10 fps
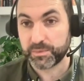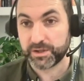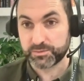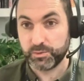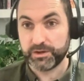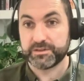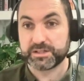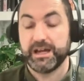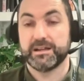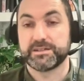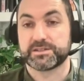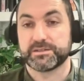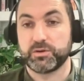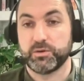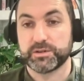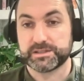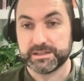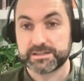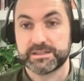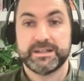Because one of the challenges, of course,
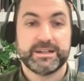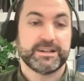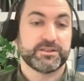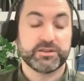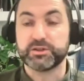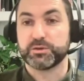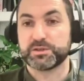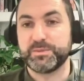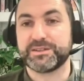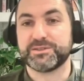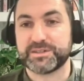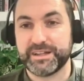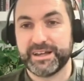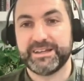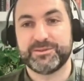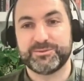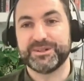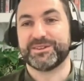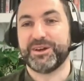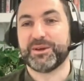is the youth you speak to today
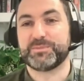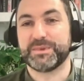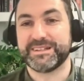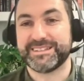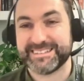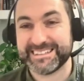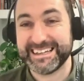will not be